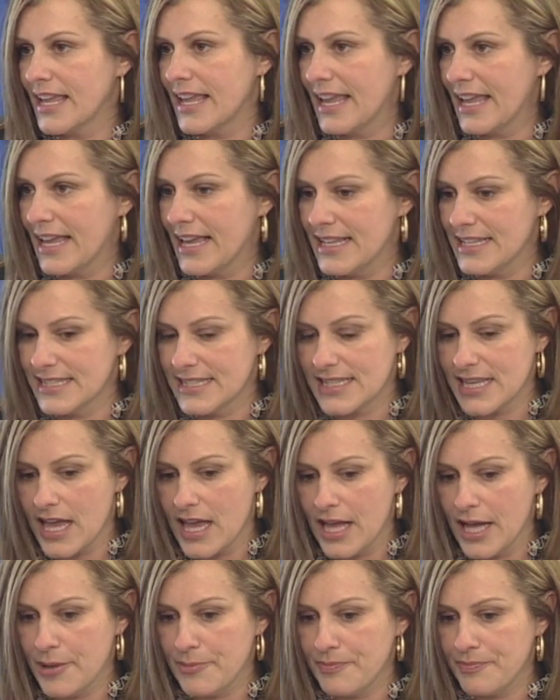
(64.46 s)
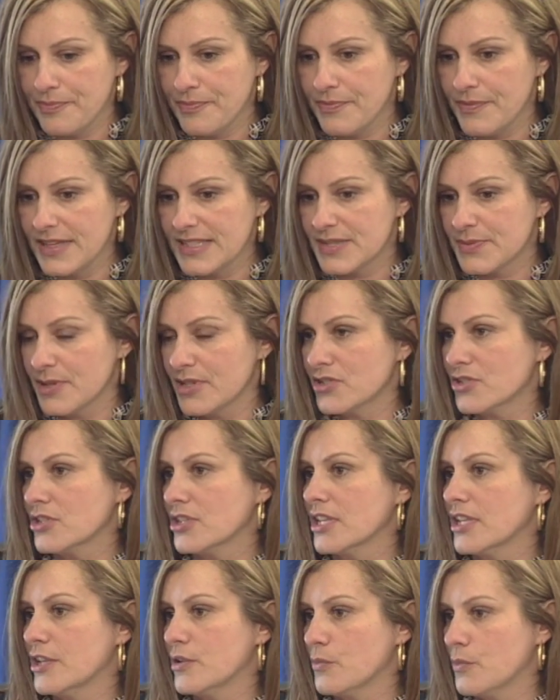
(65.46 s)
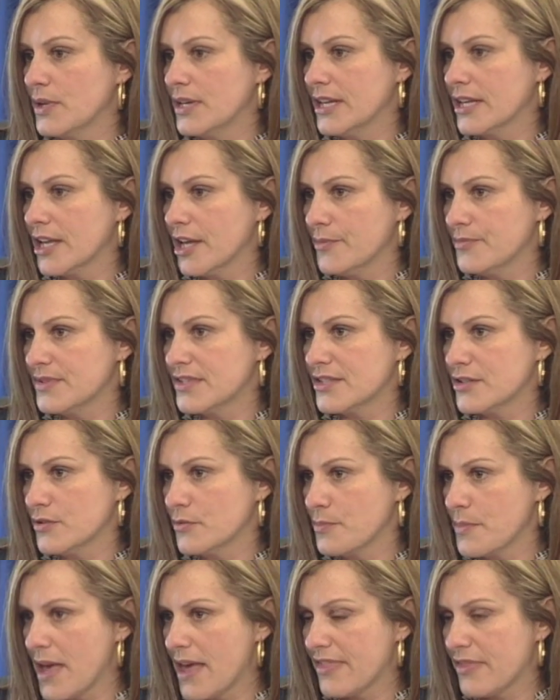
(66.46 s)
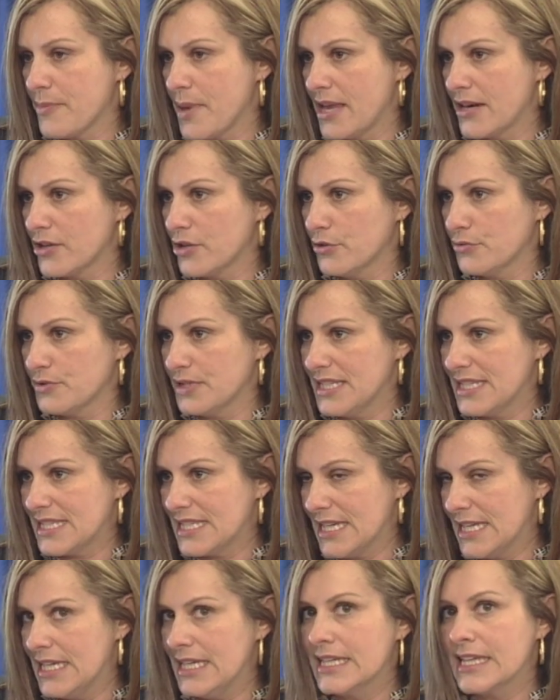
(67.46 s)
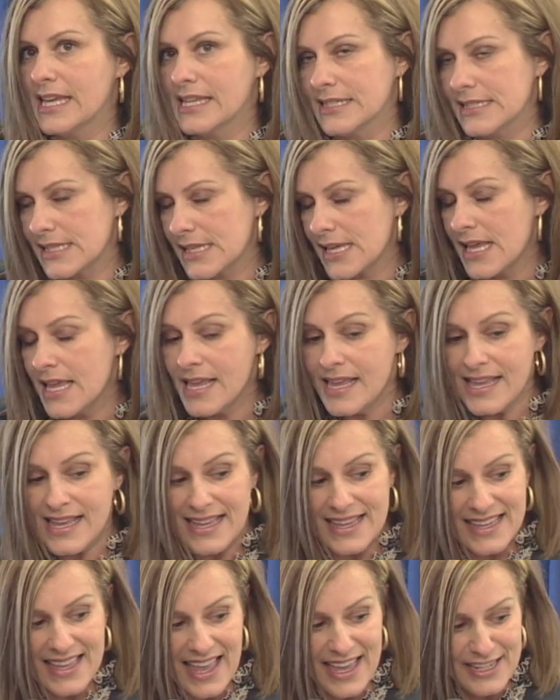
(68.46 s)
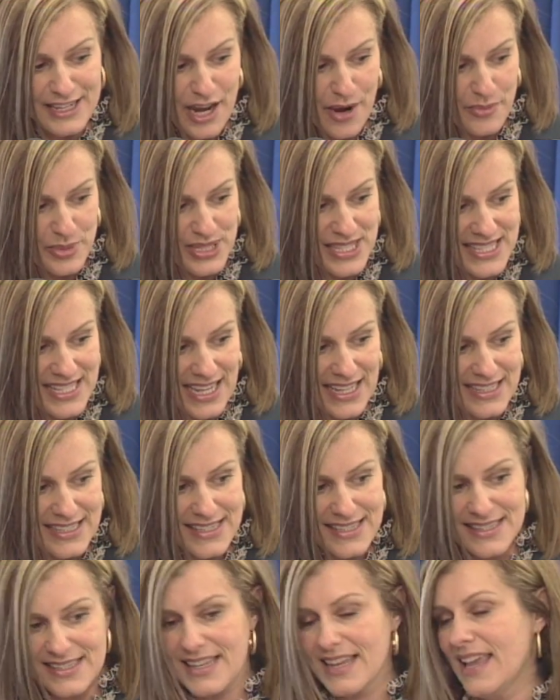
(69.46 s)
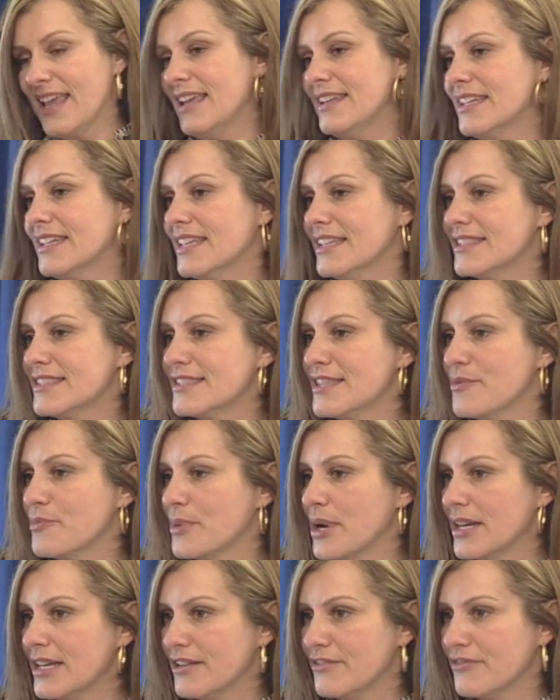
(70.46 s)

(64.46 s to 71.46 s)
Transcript: and especially when it comes to mathematical reasoning and number sense, and it gets them ready